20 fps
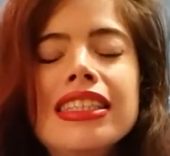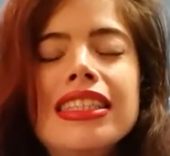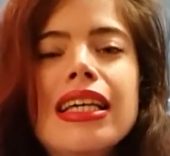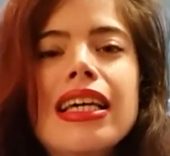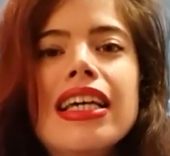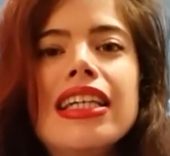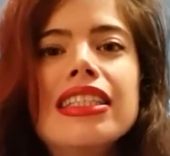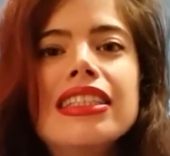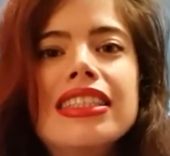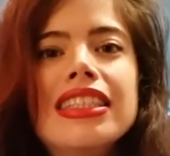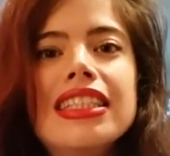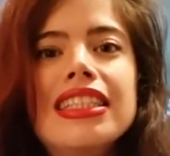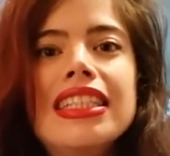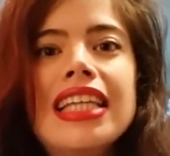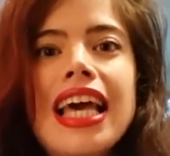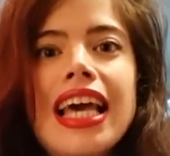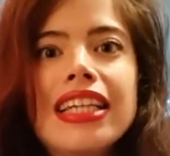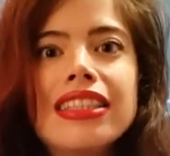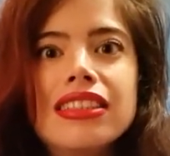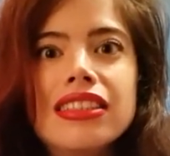
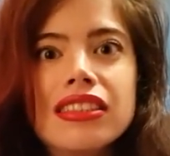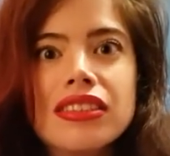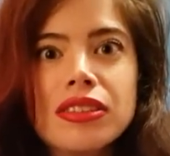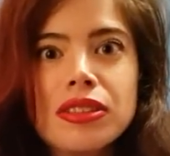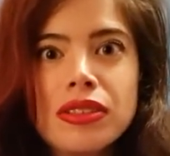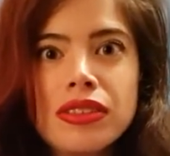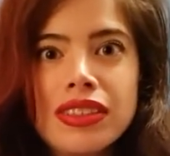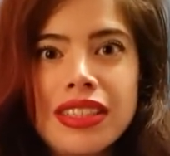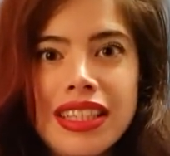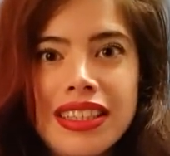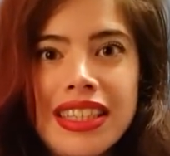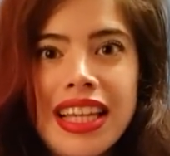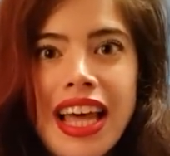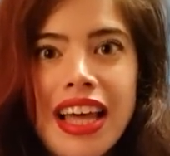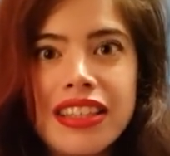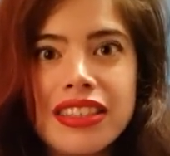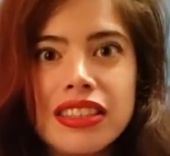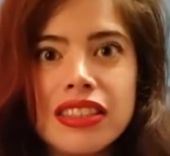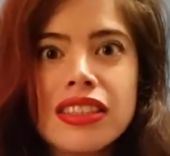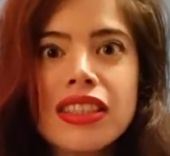
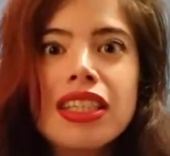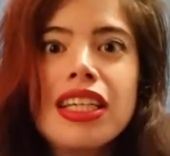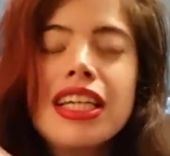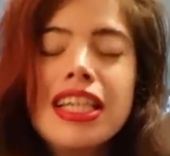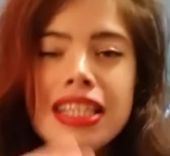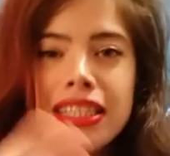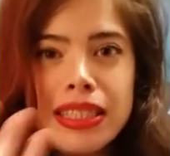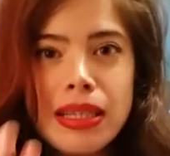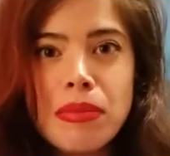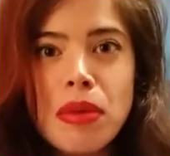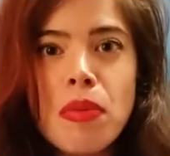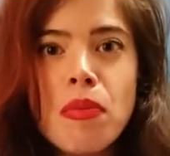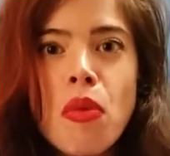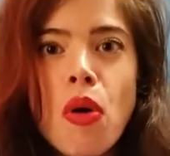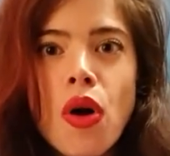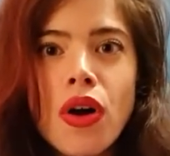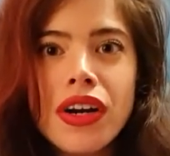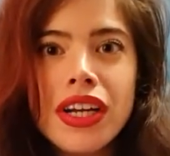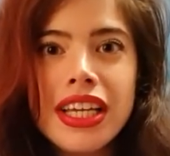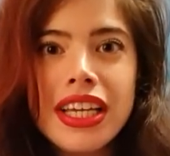dead in the
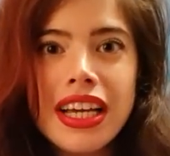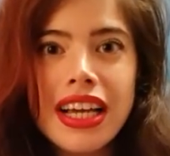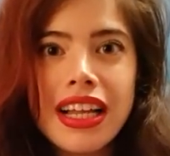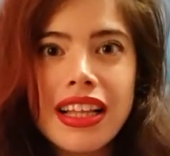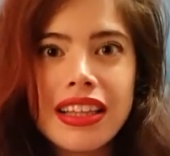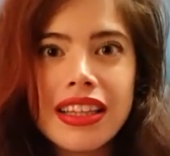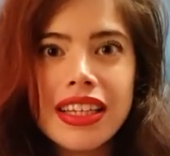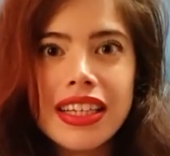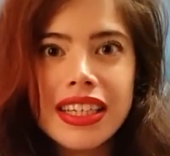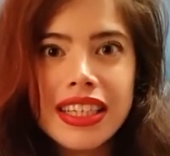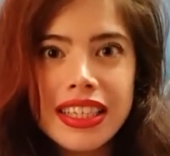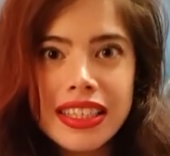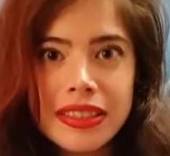memorial.